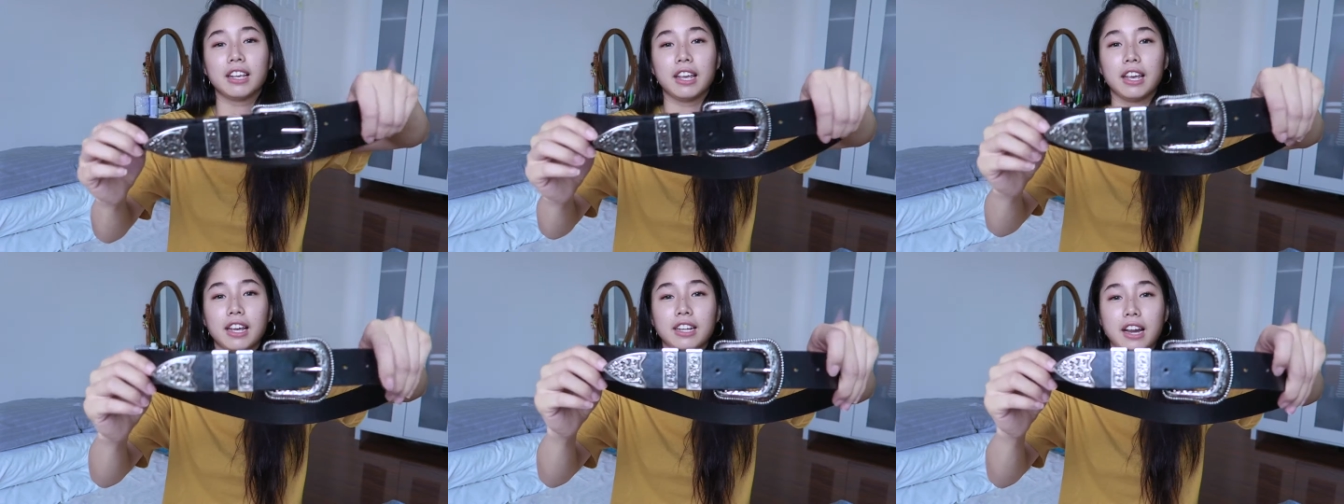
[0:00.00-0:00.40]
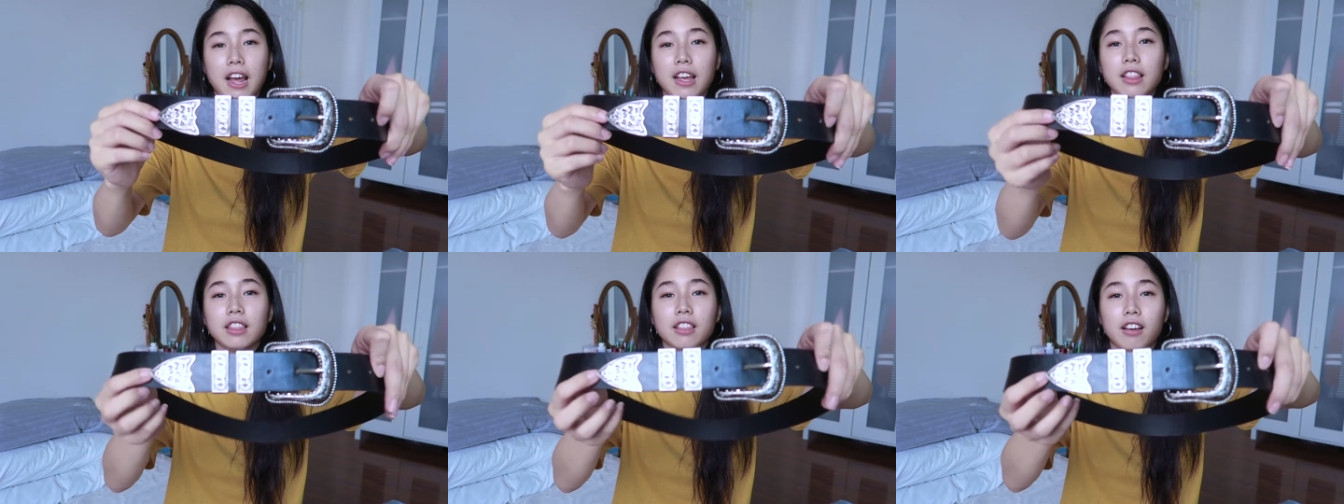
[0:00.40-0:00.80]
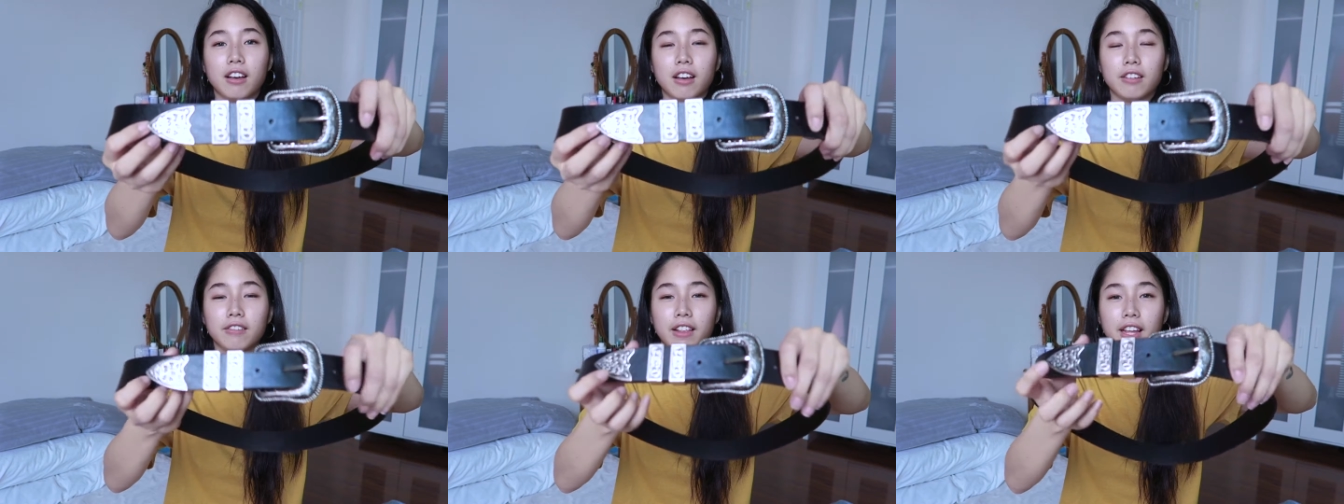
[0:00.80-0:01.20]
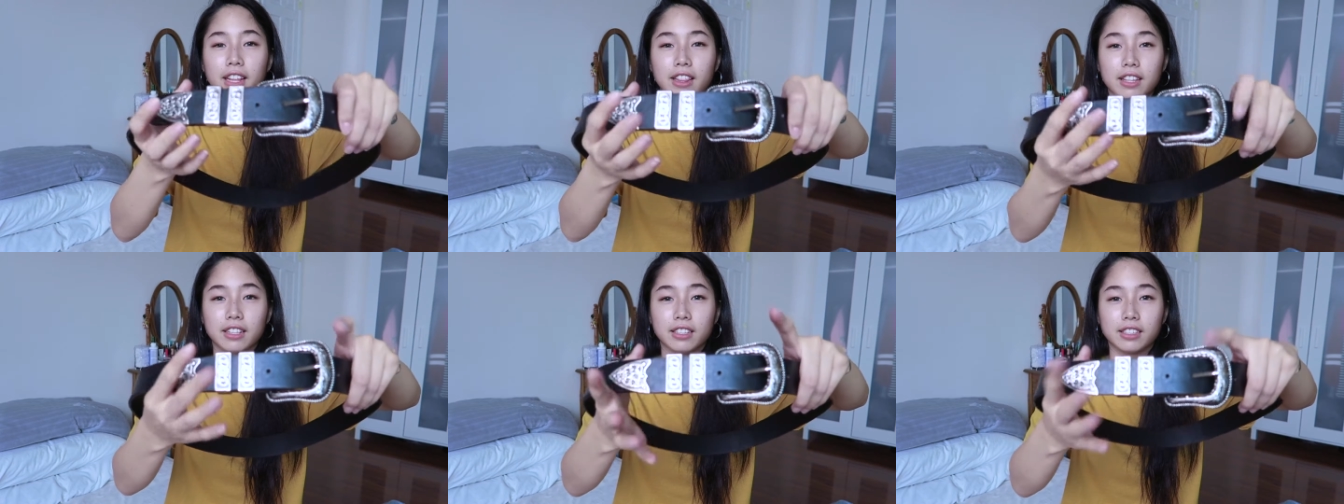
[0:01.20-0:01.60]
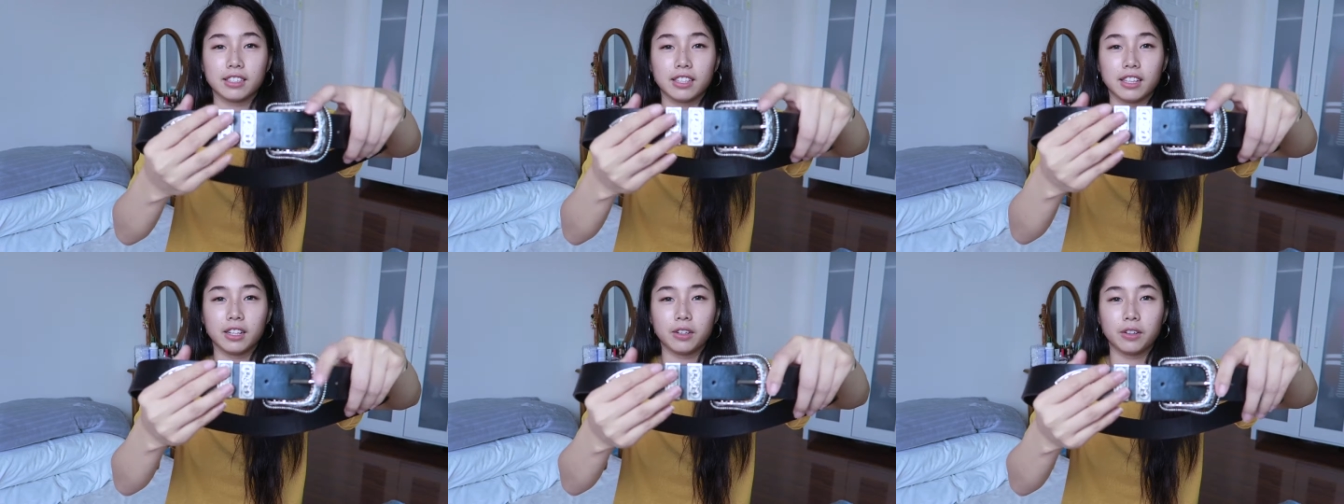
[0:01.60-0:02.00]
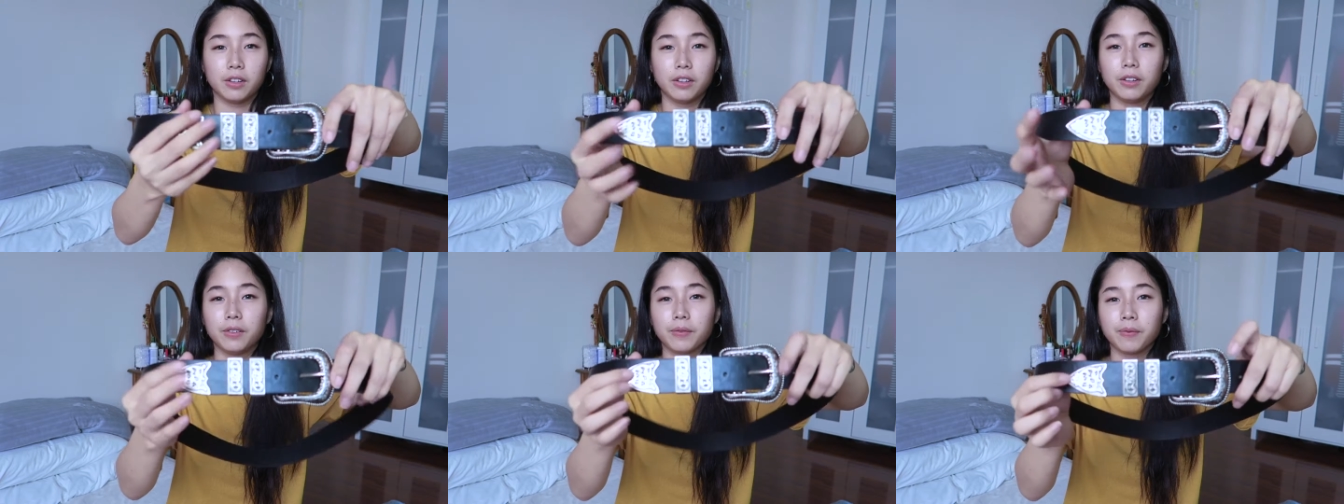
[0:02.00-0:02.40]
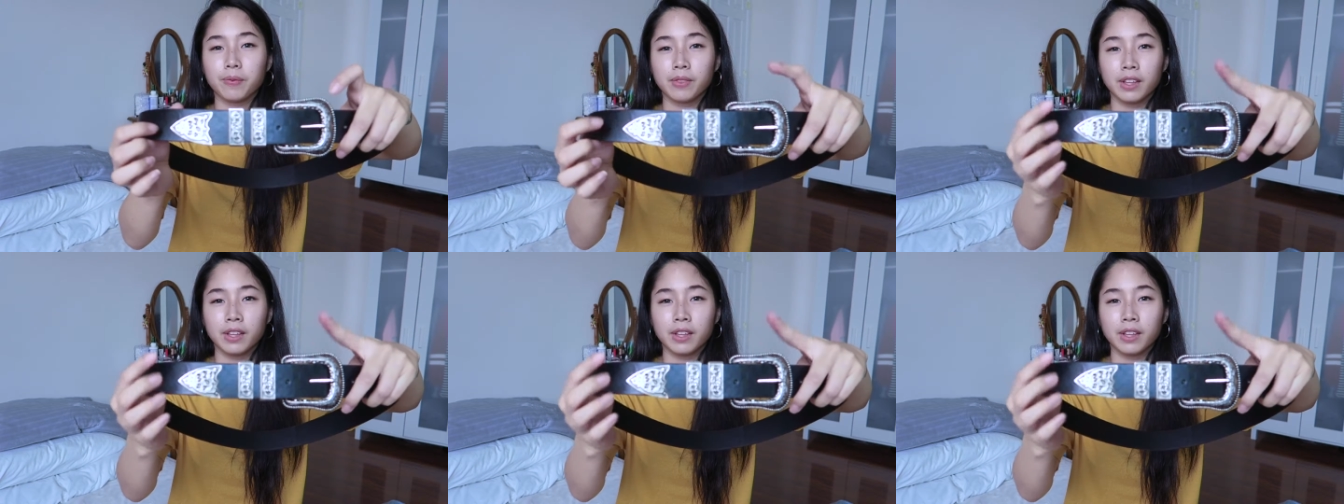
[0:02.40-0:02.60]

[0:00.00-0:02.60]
and I love like this little